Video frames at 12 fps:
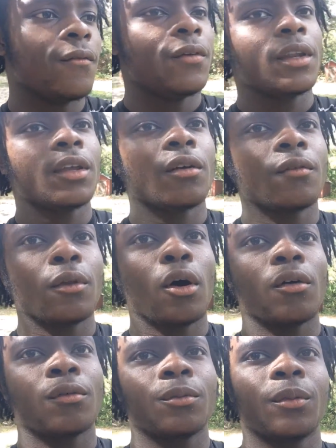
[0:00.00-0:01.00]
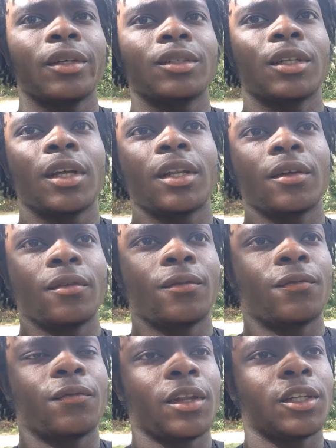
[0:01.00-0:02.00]
video vlog from yesterday to
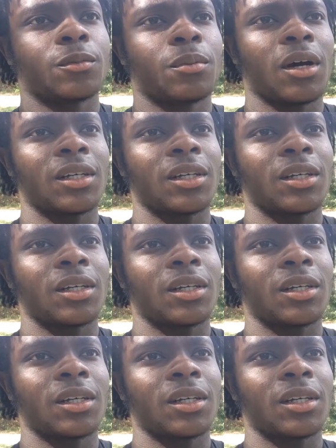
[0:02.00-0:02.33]
finish